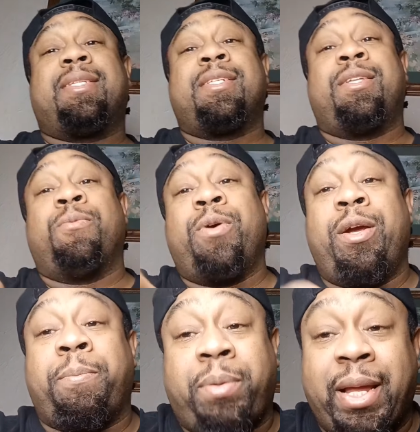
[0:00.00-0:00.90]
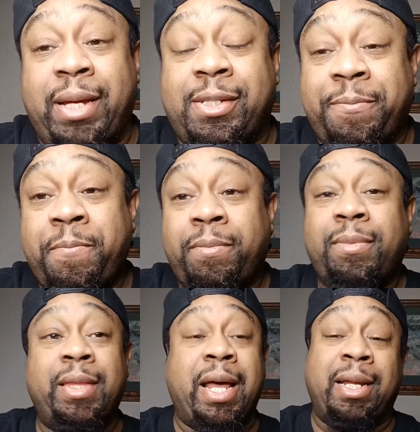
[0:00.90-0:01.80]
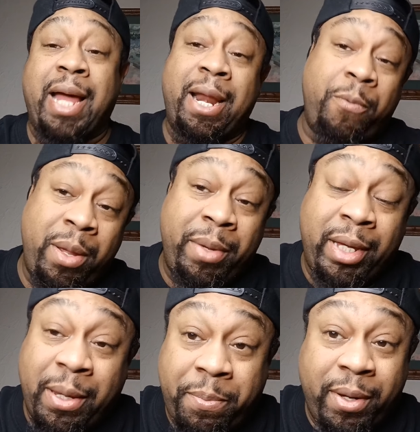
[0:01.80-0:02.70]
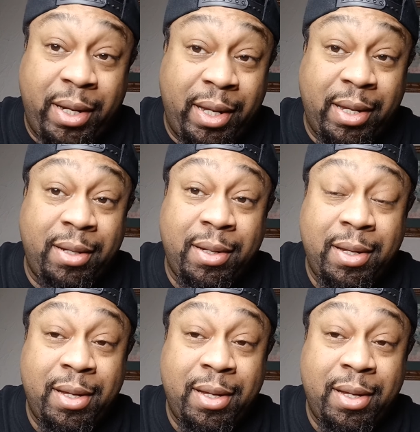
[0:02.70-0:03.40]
this is the weird place that a lot of women get put in,